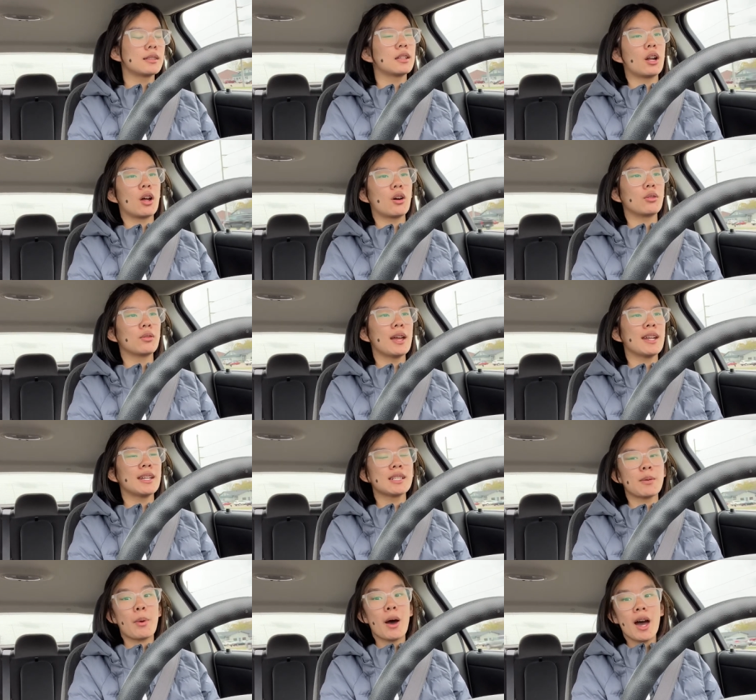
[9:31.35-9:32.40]
you know and
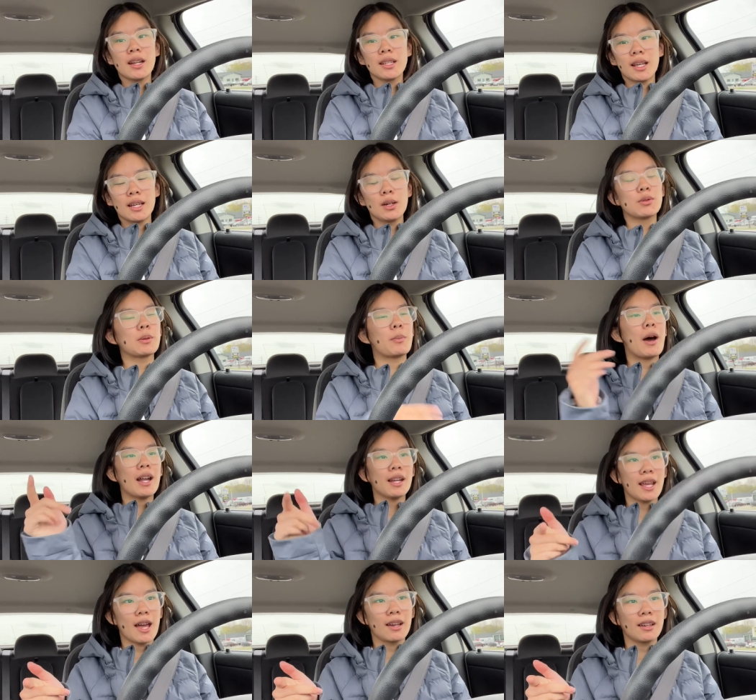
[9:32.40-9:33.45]
it's a Pontiac it was a
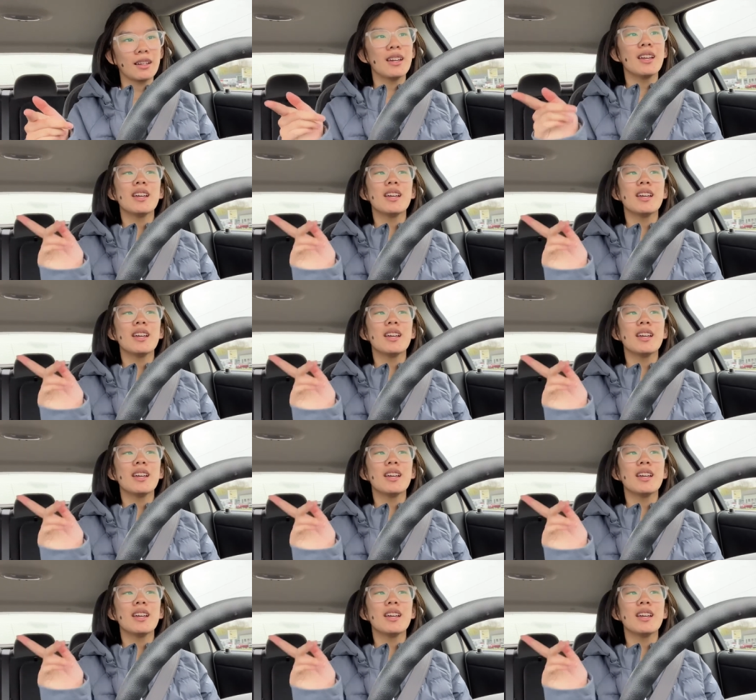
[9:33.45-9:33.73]
Pontiac